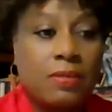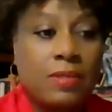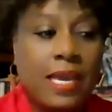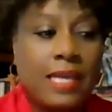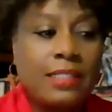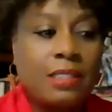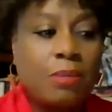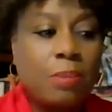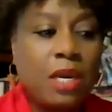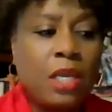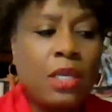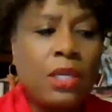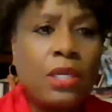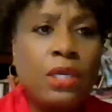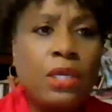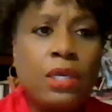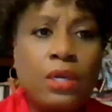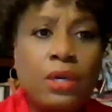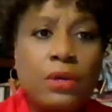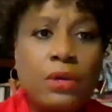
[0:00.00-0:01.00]
So that's been
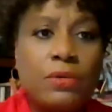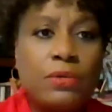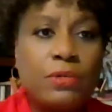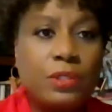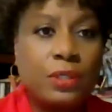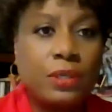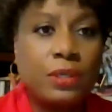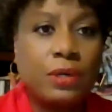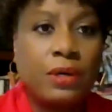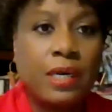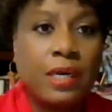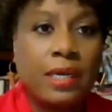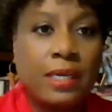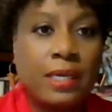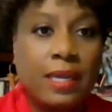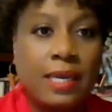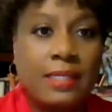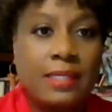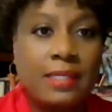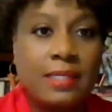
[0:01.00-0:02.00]
a huge
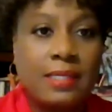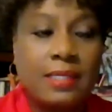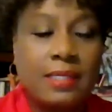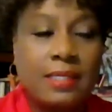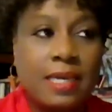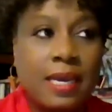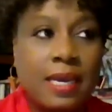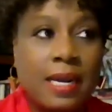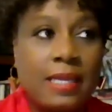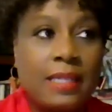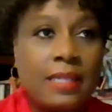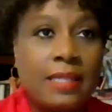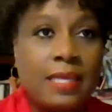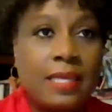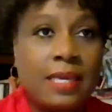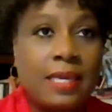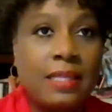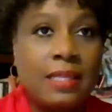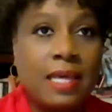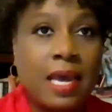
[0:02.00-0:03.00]
learning lesson. And I
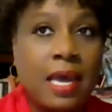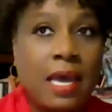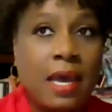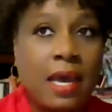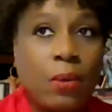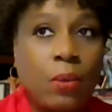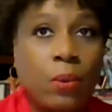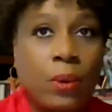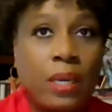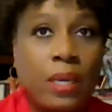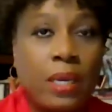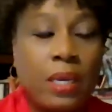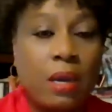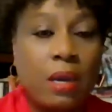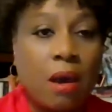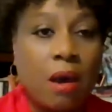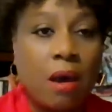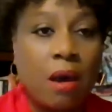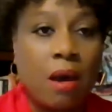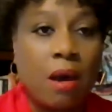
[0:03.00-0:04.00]
think that
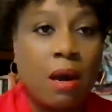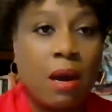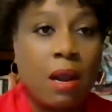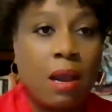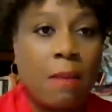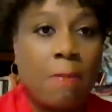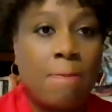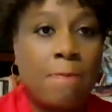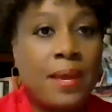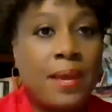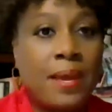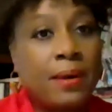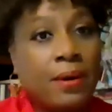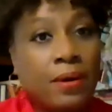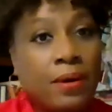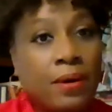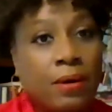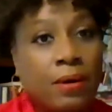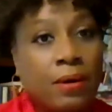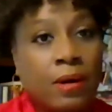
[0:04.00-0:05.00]
we are a
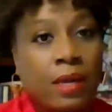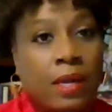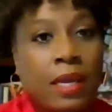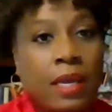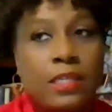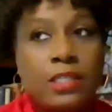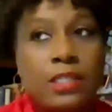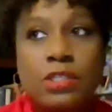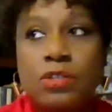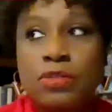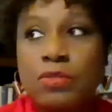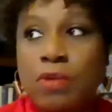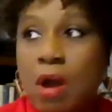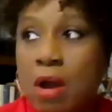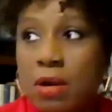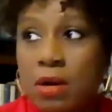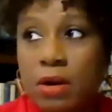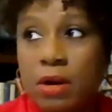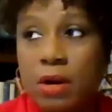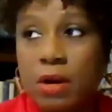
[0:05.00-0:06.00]
better,
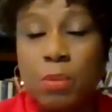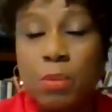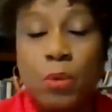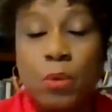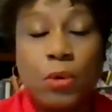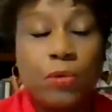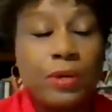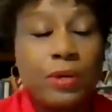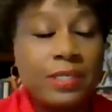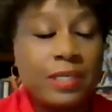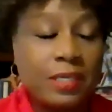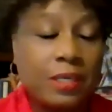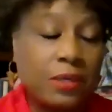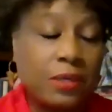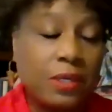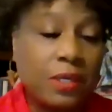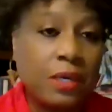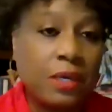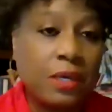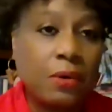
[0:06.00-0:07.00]
stronger, more
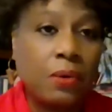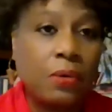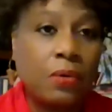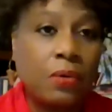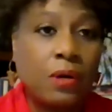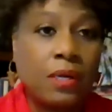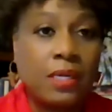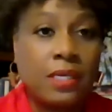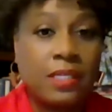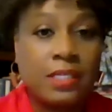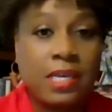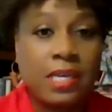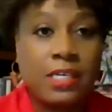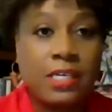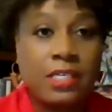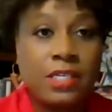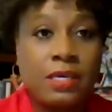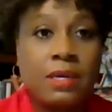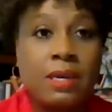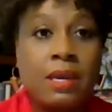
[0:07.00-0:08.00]
resilient
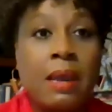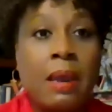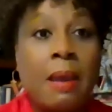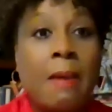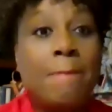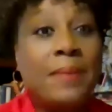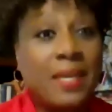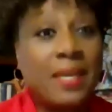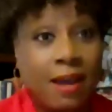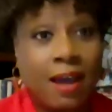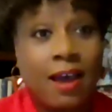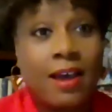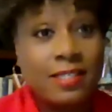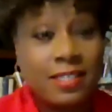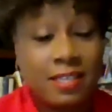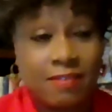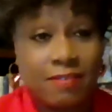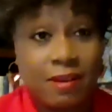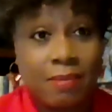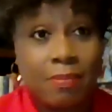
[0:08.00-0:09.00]
organization
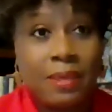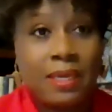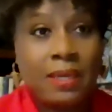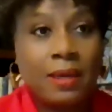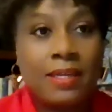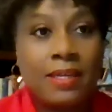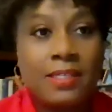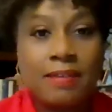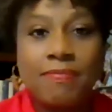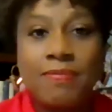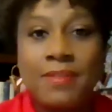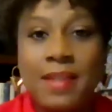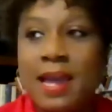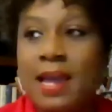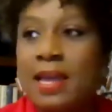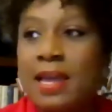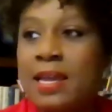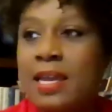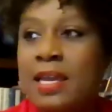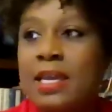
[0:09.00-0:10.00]
because of
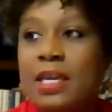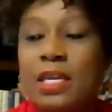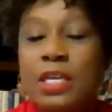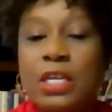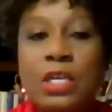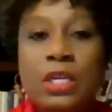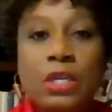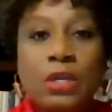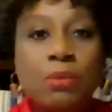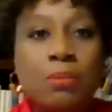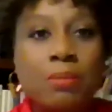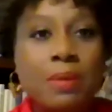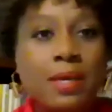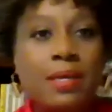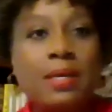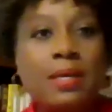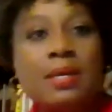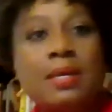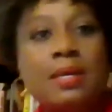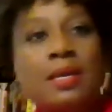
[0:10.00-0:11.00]
that
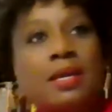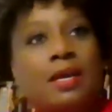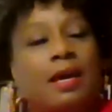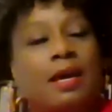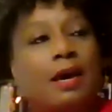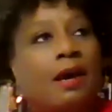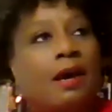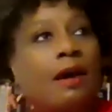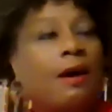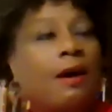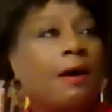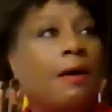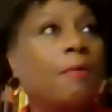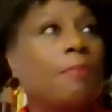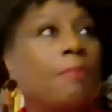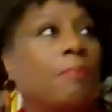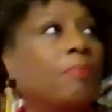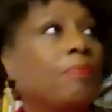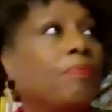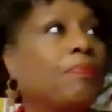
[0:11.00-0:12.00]
human
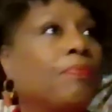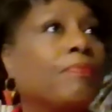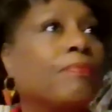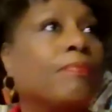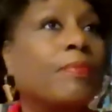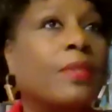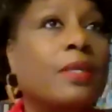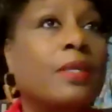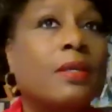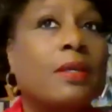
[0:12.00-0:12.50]
um,